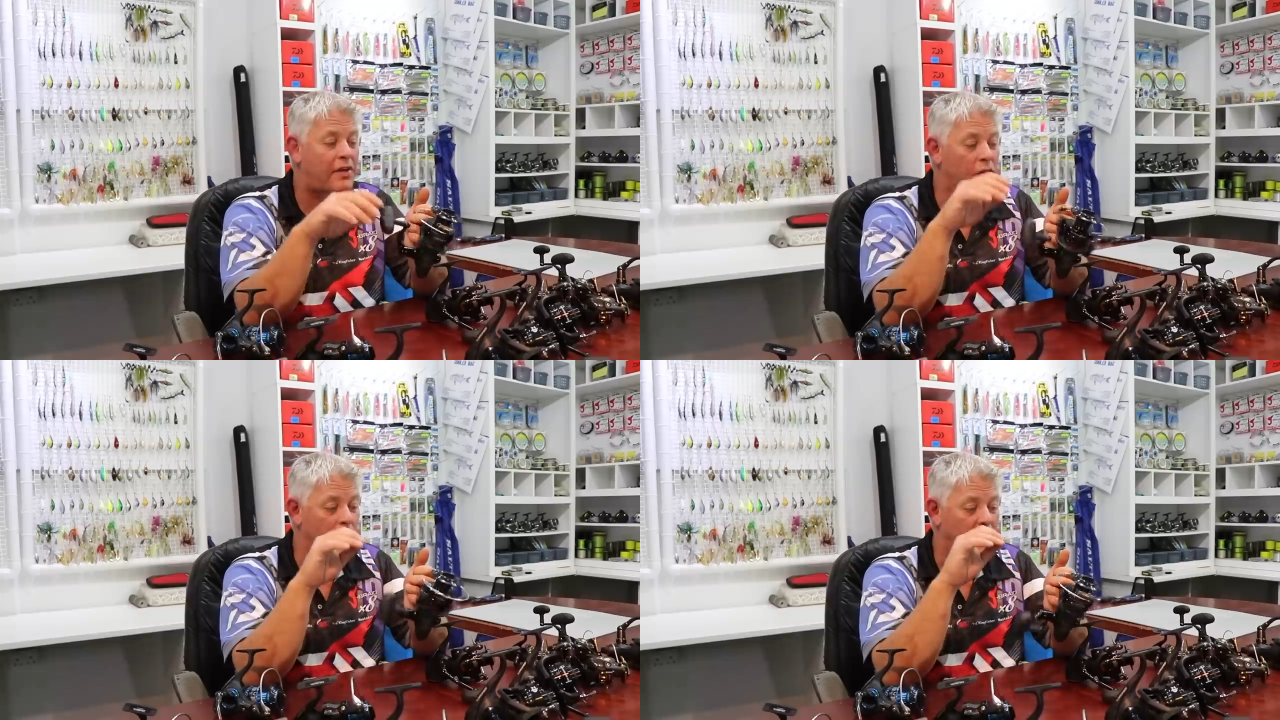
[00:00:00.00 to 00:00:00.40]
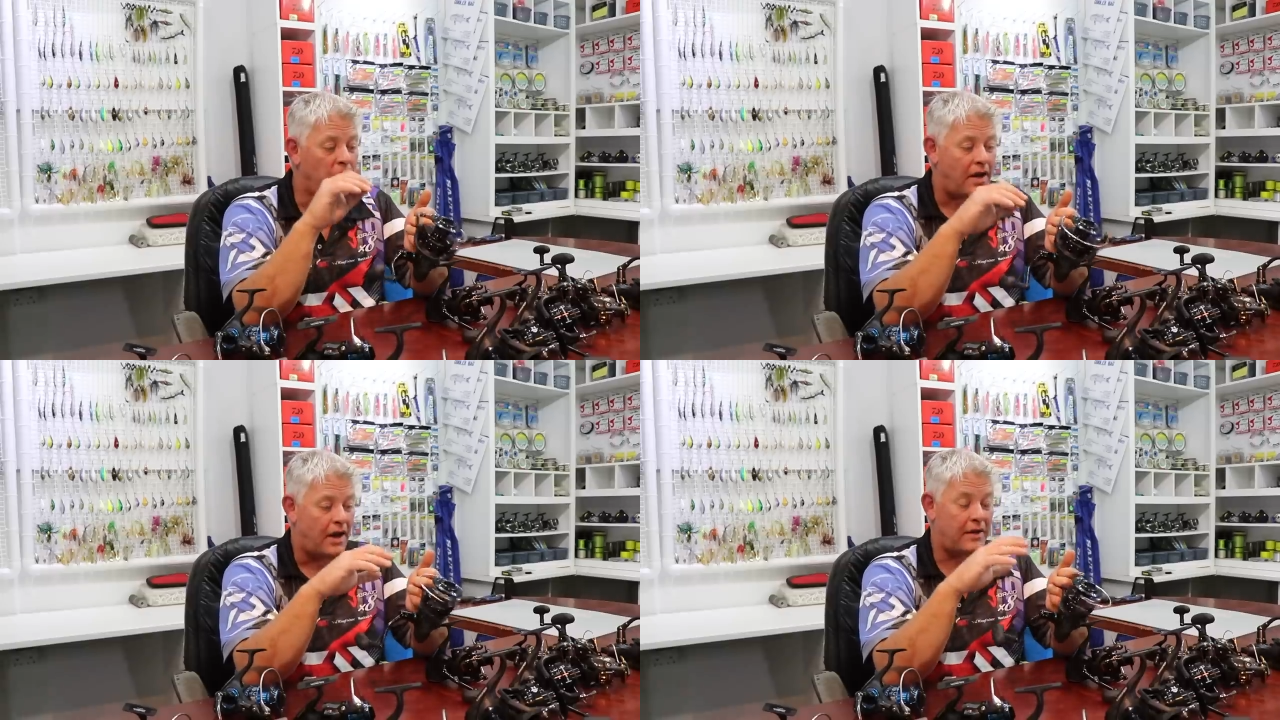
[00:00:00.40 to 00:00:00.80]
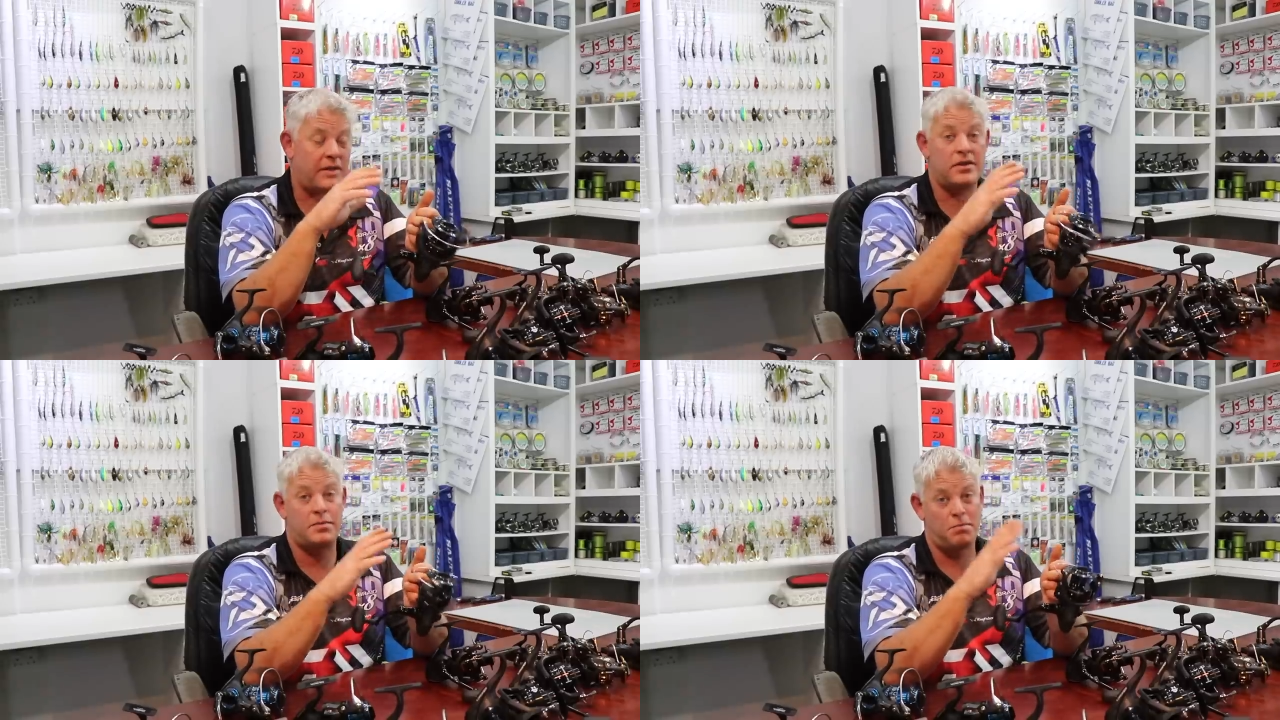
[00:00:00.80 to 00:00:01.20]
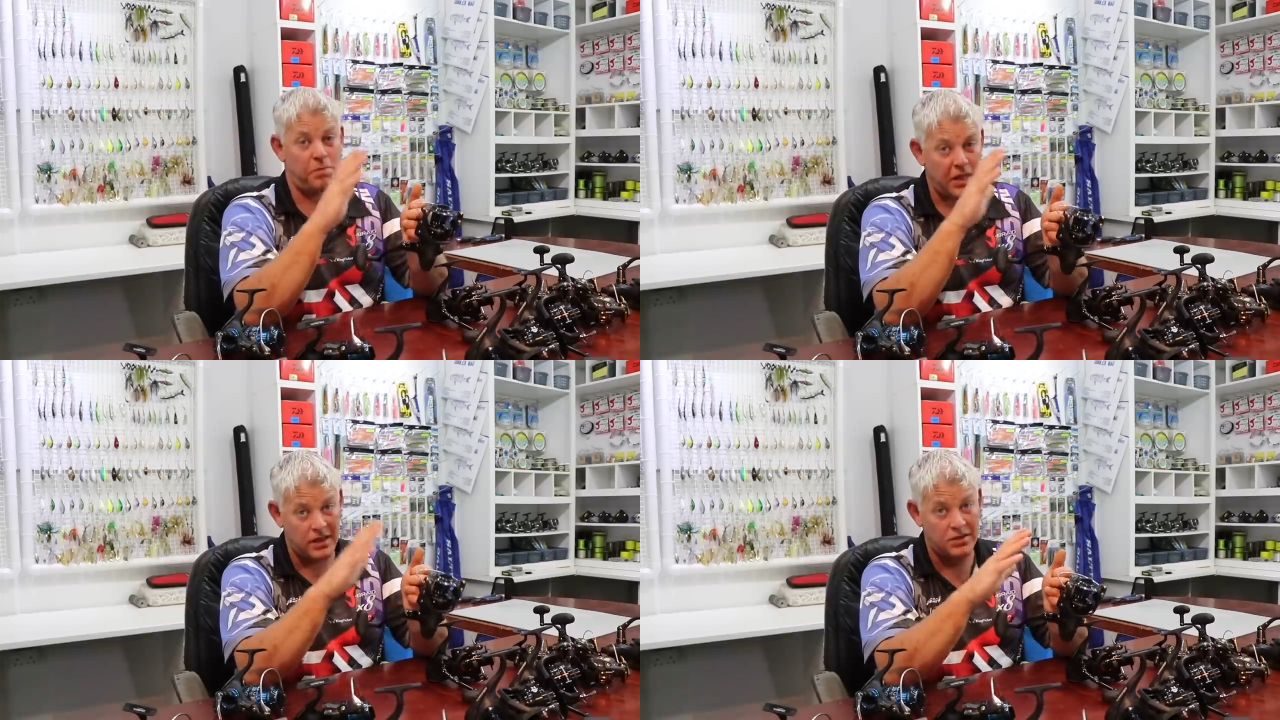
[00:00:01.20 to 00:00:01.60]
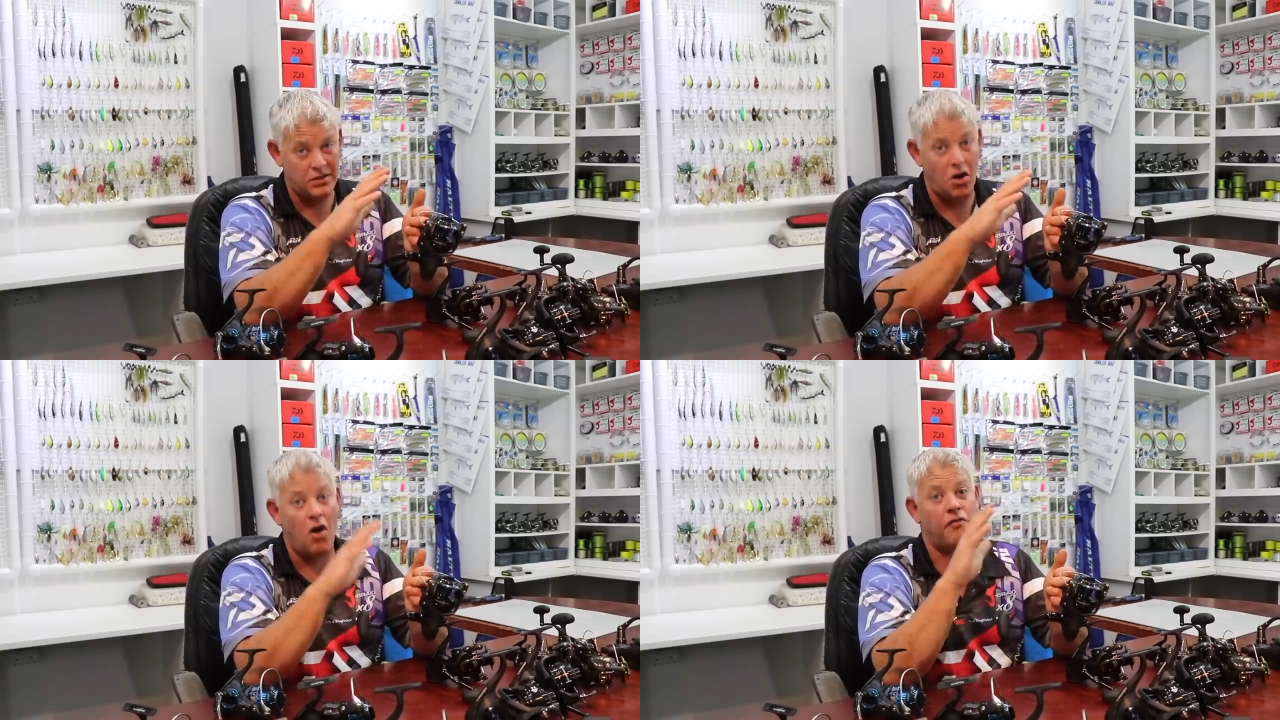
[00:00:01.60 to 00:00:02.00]
a look at this
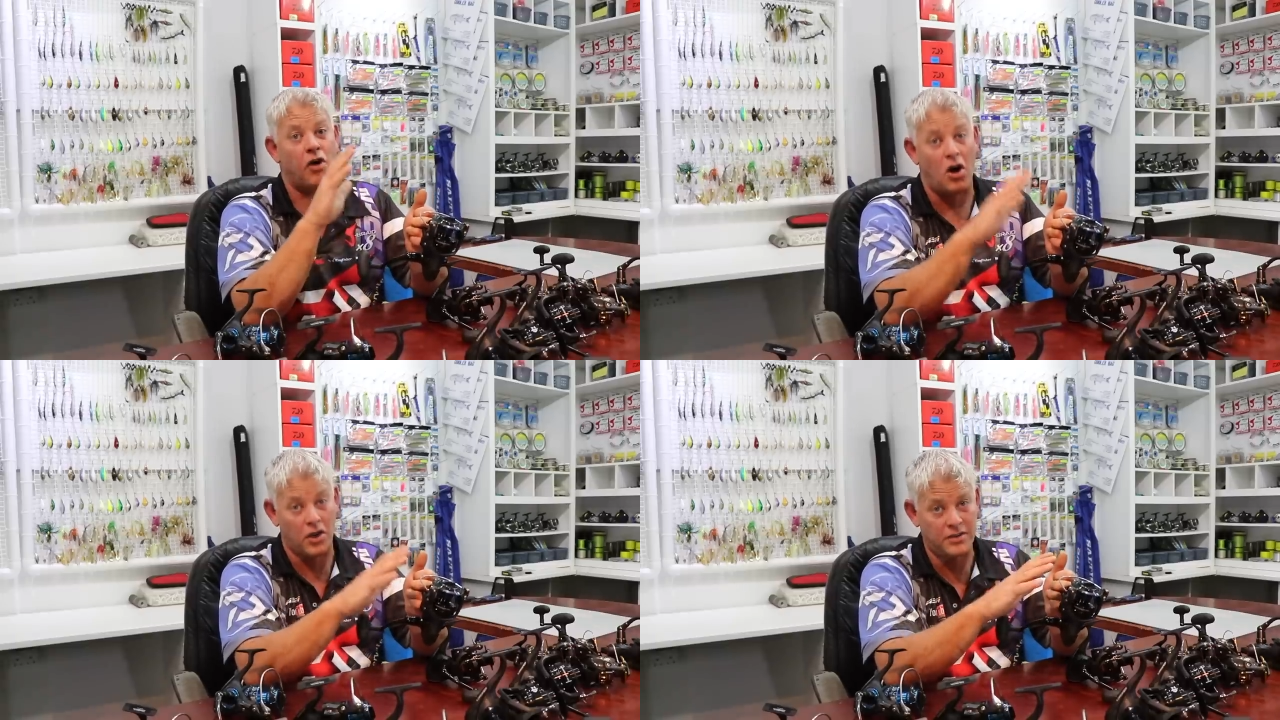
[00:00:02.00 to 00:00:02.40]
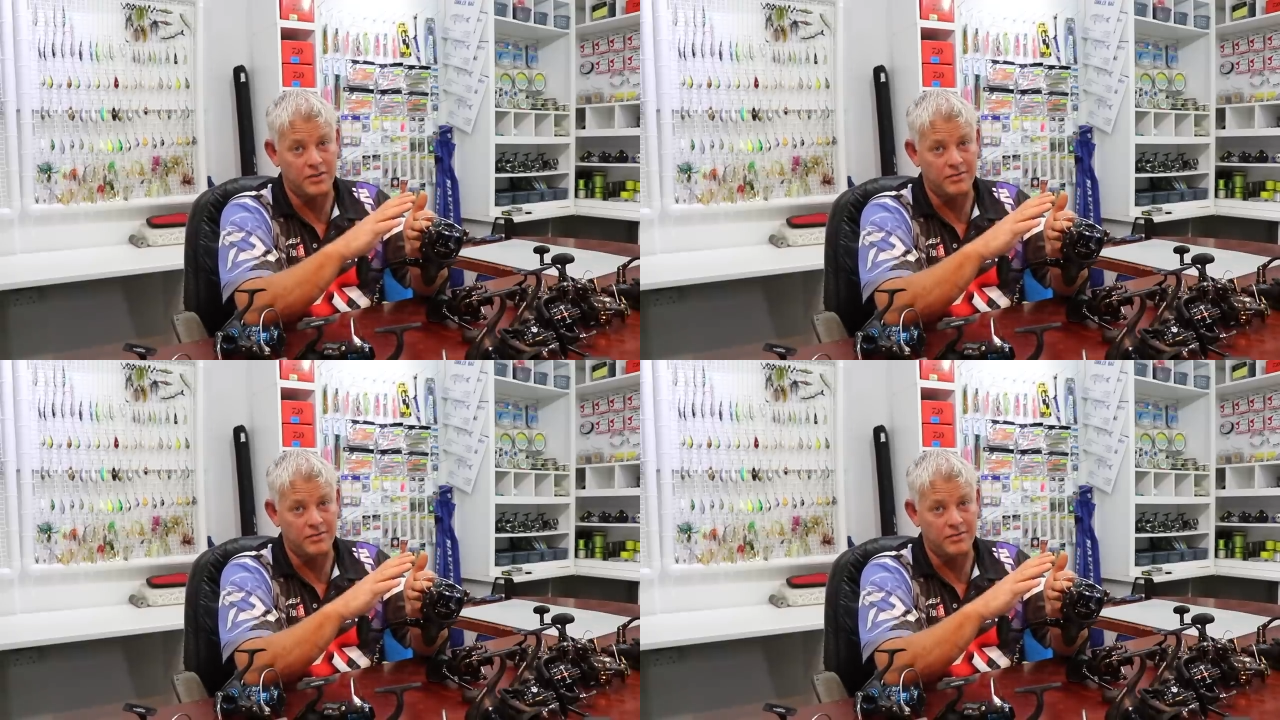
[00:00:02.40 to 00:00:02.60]
piece of art.